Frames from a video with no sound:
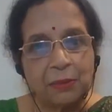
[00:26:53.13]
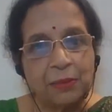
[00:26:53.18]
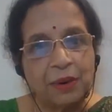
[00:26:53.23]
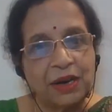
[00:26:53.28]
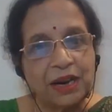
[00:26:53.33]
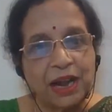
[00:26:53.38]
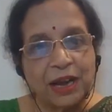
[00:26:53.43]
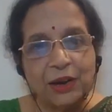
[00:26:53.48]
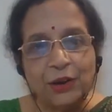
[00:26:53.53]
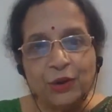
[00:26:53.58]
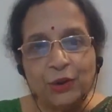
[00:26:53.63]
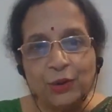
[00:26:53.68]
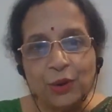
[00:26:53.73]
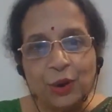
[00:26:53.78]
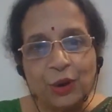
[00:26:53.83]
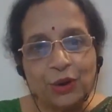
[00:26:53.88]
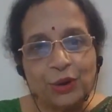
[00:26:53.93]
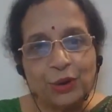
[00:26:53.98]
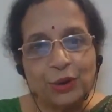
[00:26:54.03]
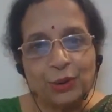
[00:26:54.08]
but I do
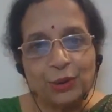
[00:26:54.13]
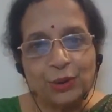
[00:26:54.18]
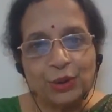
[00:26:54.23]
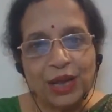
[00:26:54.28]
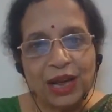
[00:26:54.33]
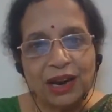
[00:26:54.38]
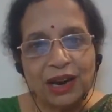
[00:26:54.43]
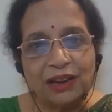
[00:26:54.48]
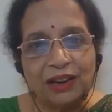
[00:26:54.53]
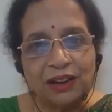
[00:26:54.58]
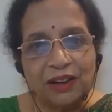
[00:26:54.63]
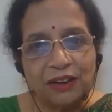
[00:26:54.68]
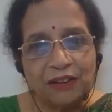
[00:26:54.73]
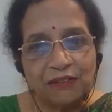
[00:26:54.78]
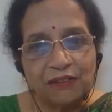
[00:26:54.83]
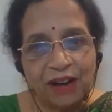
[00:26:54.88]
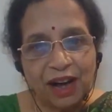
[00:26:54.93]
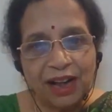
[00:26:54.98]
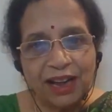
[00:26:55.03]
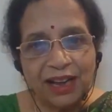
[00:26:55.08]
not know that.
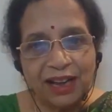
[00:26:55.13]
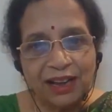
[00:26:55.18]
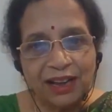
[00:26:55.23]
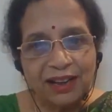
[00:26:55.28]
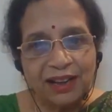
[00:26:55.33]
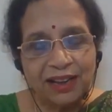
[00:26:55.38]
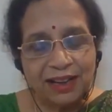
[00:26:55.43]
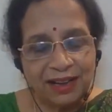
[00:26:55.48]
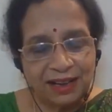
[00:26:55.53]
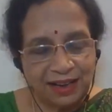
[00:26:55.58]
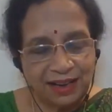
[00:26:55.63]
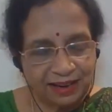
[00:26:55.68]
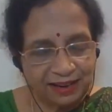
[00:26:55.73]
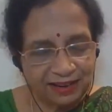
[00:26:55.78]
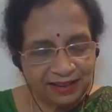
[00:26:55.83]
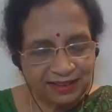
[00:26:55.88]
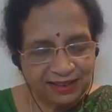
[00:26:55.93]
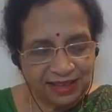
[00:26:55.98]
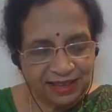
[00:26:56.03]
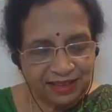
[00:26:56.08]
Why?
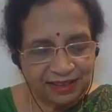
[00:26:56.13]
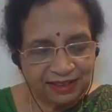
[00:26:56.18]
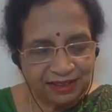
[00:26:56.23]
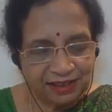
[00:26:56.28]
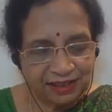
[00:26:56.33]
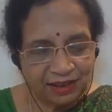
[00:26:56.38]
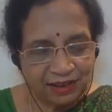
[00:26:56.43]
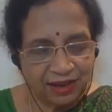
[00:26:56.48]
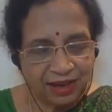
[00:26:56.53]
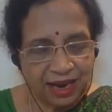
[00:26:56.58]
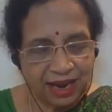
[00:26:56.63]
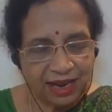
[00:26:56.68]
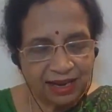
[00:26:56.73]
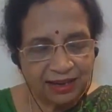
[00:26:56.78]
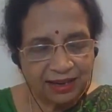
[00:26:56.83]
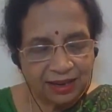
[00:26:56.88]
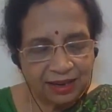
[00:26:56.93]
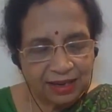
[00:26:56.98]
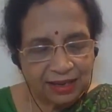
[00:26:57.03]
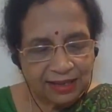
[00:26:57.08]
Let us see the third
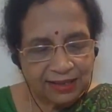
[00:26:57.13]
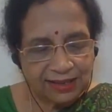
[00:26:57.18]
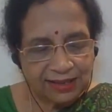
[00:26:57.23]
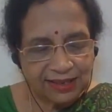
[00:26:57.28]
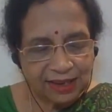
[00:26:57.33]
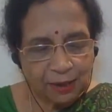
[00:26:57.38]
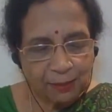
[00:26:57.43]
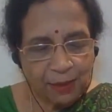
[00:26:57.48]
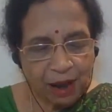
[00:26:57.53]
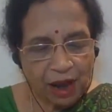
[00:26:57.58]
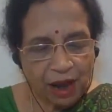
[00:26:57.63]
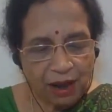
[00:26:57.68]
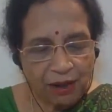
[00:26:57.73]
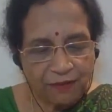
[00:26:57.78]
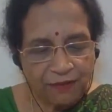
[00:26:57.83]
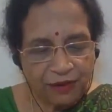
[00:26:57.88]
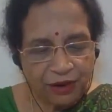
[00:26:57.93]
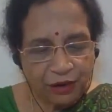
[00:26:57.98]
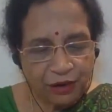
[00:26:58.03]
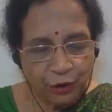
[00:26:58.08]
line.
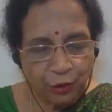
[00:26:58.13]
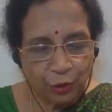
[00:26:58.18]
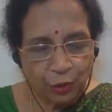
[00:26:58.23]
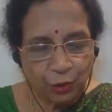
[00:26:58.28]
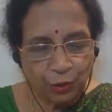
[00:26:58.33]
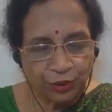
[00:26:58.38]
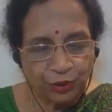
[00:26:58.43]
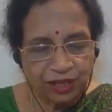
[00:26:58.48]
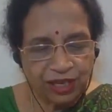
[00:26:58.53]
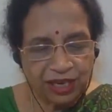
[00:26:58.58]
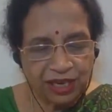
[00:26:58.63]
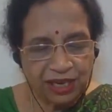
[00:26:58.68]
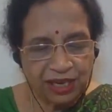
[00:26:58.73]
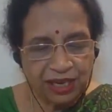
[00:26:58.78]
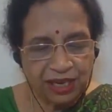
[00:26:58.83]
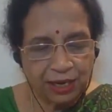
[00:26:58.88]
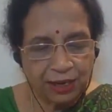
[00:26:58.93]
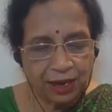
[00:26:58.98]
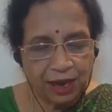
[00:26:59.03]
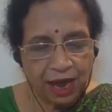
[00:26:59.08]

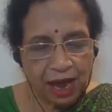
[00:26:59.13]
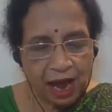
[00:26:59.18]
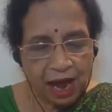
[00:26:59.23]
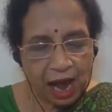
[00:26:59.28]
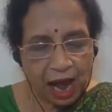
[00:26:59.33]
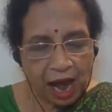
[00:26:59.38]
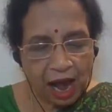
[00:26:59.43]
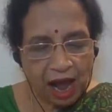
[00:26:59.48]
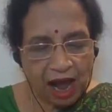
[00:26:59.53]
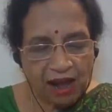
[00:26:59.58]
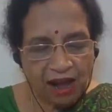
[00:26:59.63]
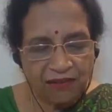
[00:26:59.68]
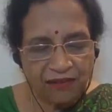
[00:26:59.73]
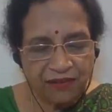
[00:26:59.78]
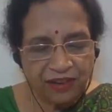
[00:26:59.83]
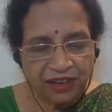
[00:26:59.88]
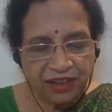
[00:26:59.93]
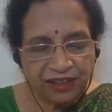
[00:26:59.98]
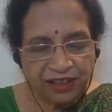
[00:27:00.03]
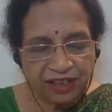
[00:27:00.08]
Samavrinoti
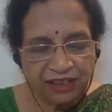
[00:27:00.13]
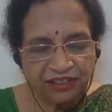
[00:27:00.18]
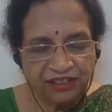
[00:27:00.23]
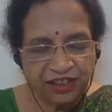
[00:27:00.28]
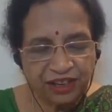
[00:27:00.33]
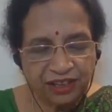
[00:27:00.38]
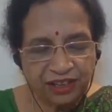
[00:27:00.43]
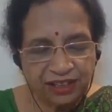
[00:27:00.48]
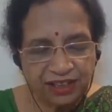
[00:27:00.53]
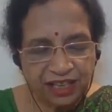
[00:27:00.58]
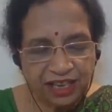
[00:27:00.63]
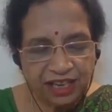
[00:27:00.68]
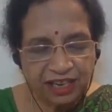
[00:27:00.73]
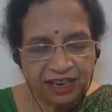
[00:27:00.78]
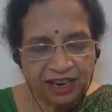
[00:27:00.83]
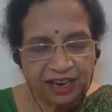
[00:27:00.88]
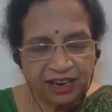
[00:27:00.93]
Avriti Shakti